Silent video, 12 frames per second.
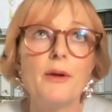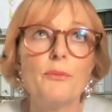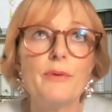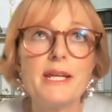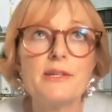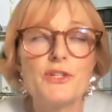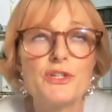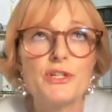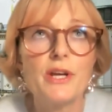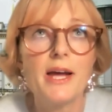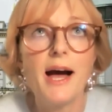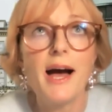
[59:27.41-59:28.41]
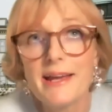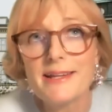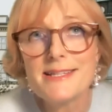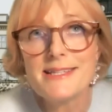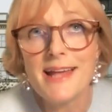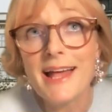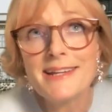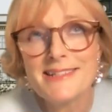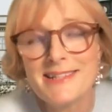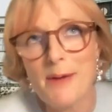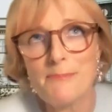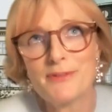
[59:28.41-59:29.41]
reach heights and
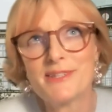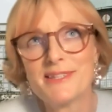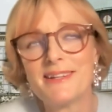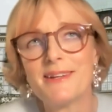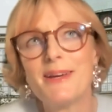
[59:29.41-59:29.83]
depths